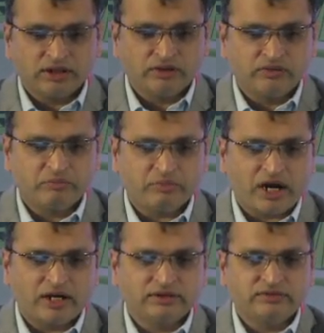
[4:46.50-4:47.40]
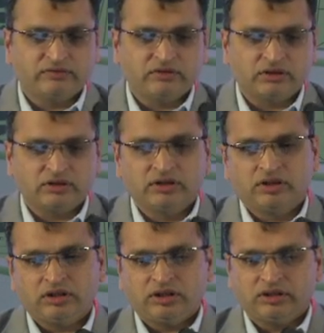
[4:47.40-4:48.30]
we planned for
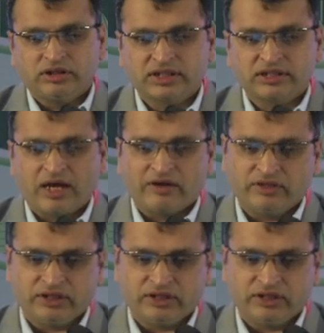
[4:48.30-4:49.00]
this TAVI.